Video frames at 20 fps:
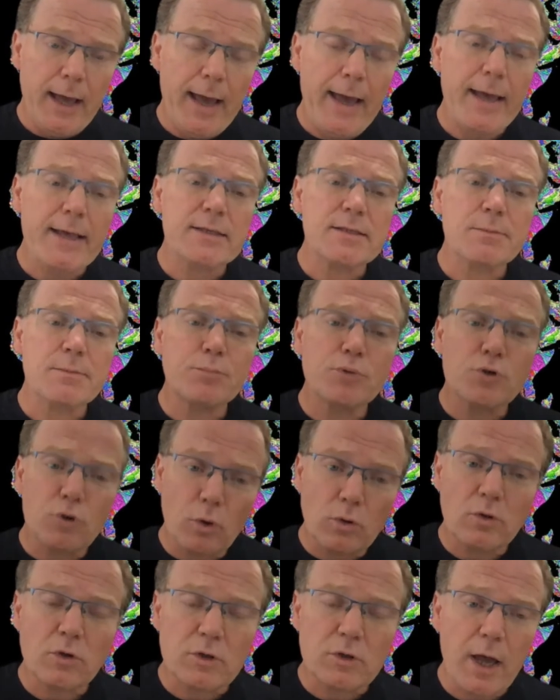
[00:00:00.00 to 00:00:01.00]
as
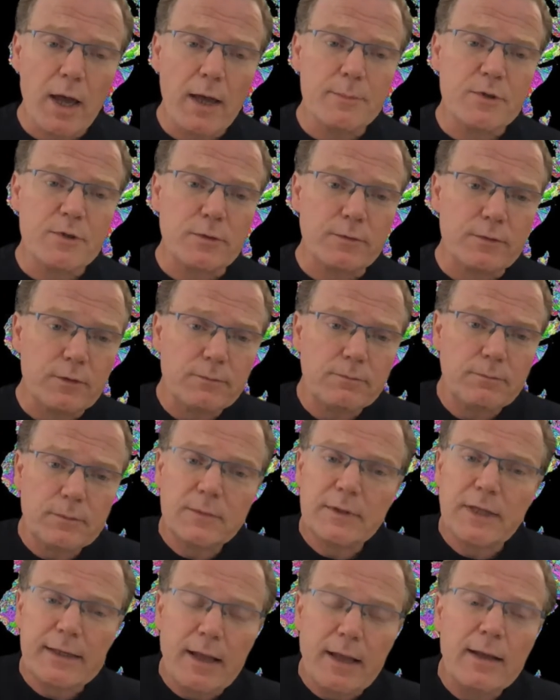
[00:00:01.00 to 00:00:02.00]
prototypes
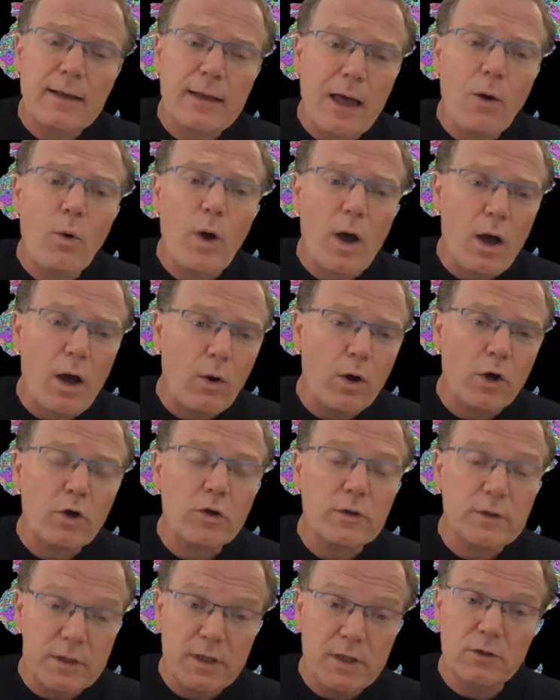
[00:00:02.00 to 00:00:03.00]
that allow our
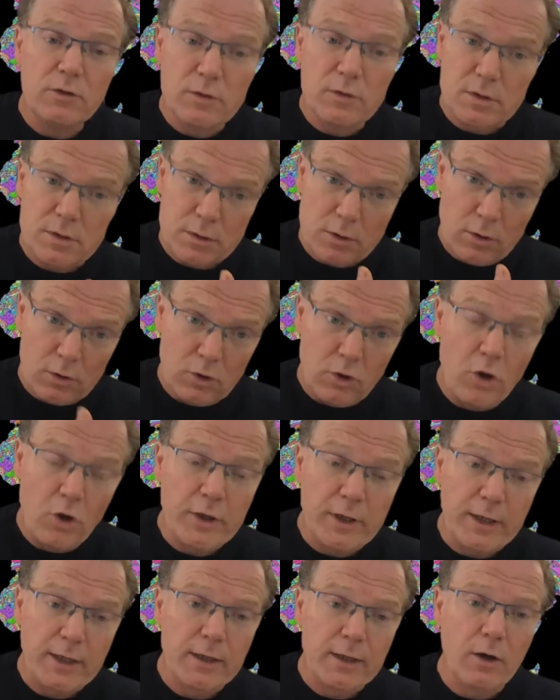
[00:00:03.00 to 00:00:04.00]
continuous
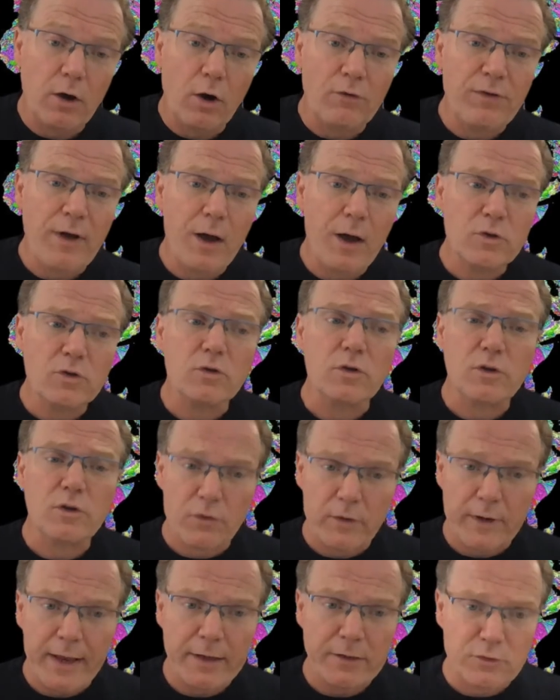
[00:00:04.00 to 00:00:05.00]
learning of how to
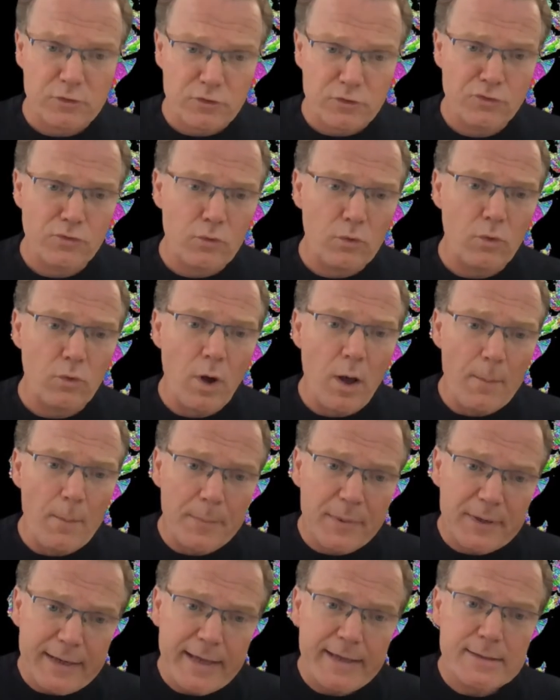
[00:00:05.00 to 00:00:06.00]
create true
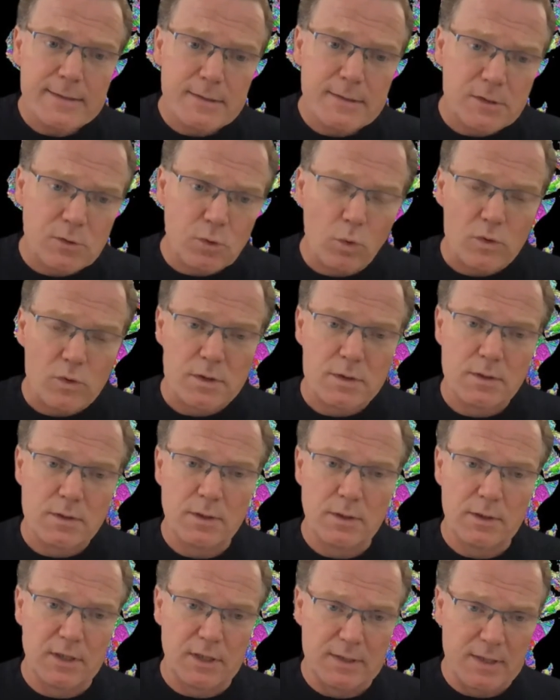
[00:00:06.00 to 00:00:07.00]
place-sourced
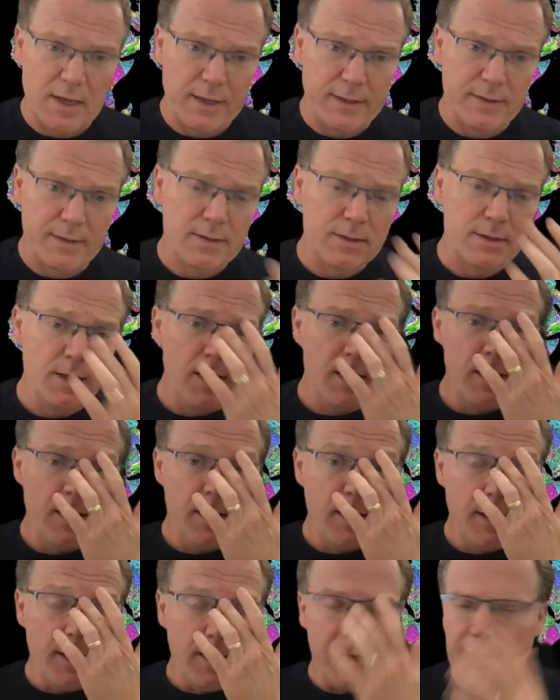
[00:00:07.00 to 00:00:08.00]
designs.
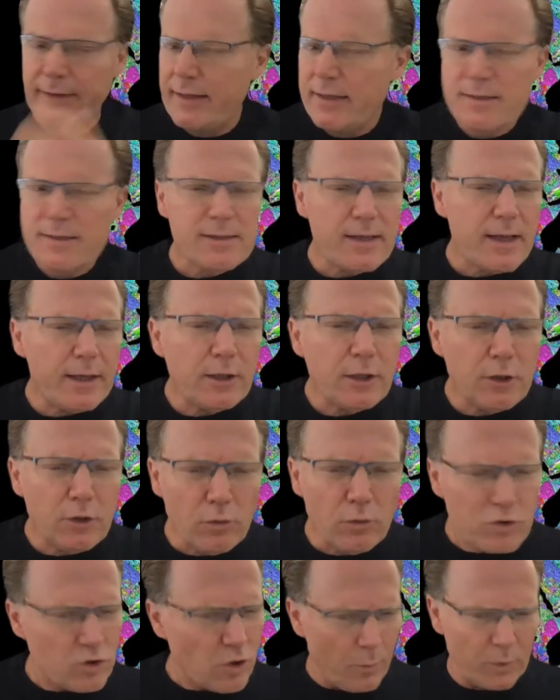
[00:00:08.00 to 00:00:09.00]
And there's a
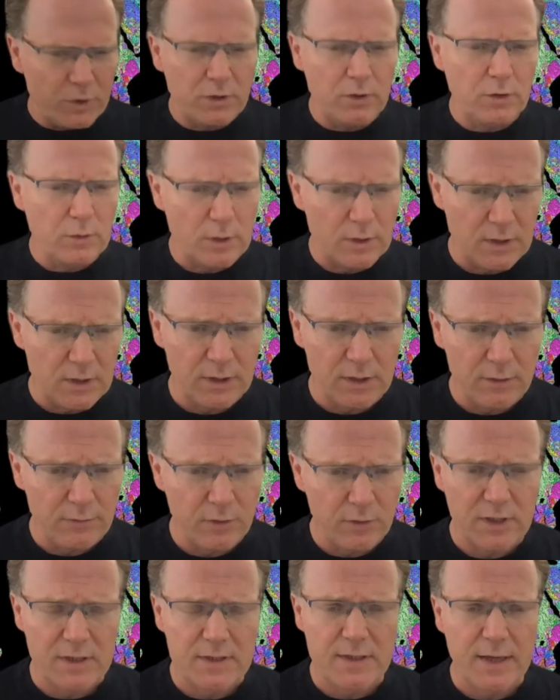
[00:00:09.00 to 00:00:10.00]
huge opportunity here
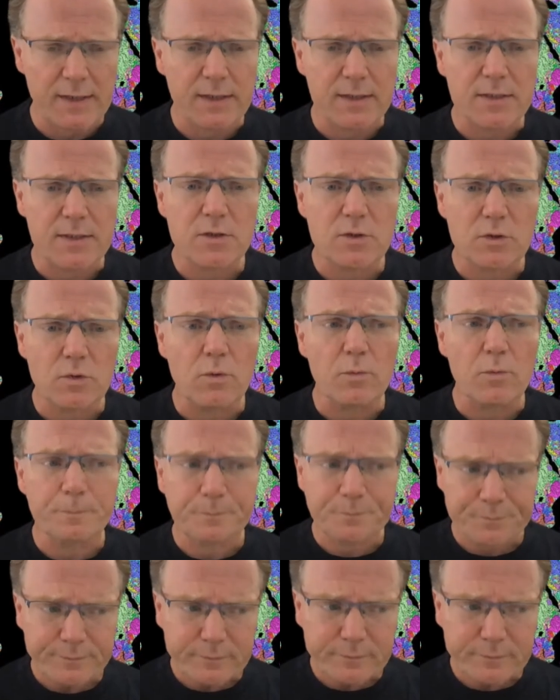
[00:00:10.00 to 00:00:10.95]
for designers to